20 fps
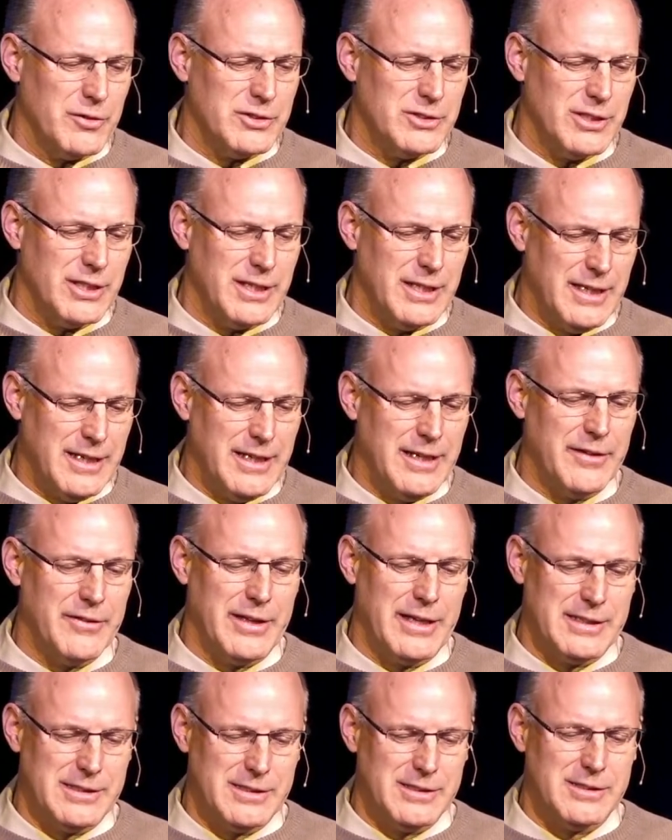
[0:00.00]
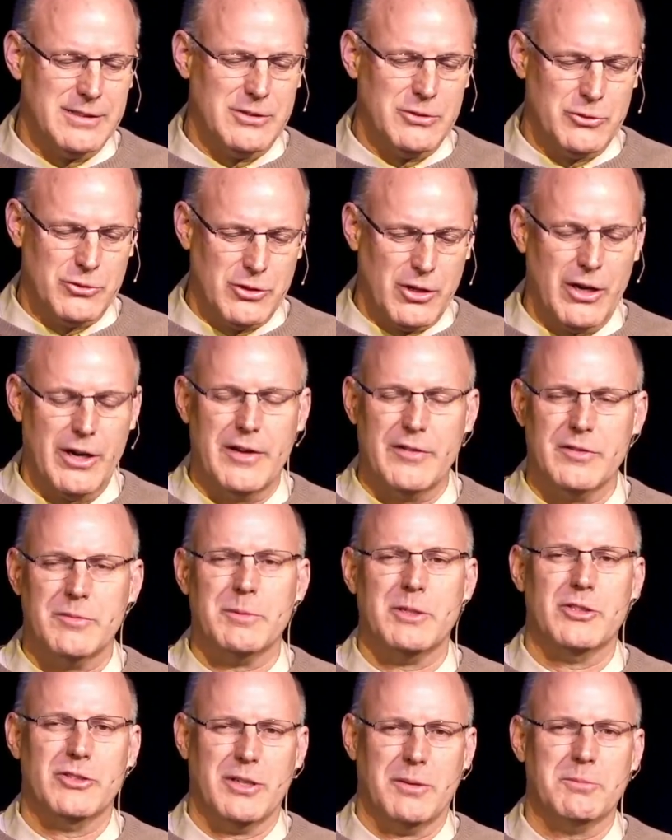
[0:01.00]
and we say, yeah, that drives
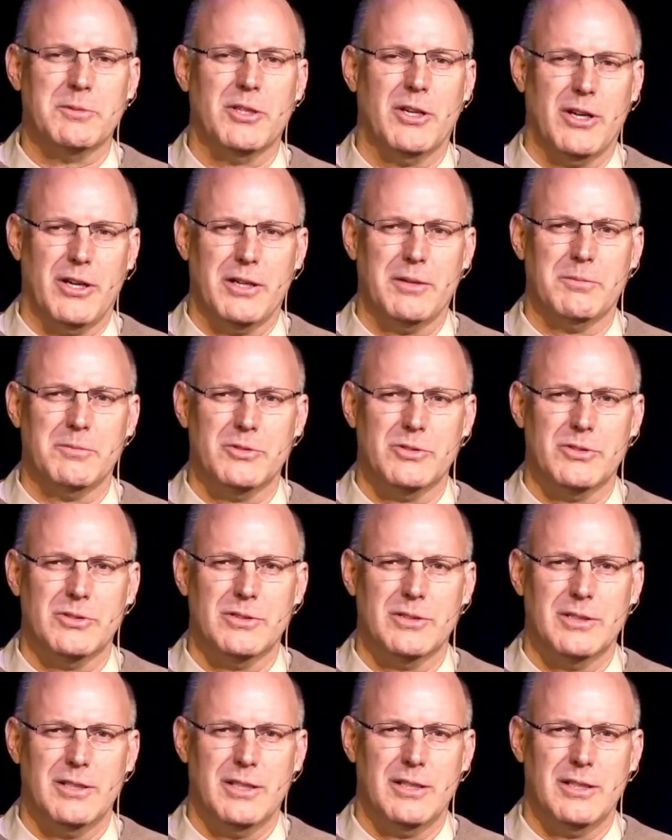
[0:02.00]
me sometimes.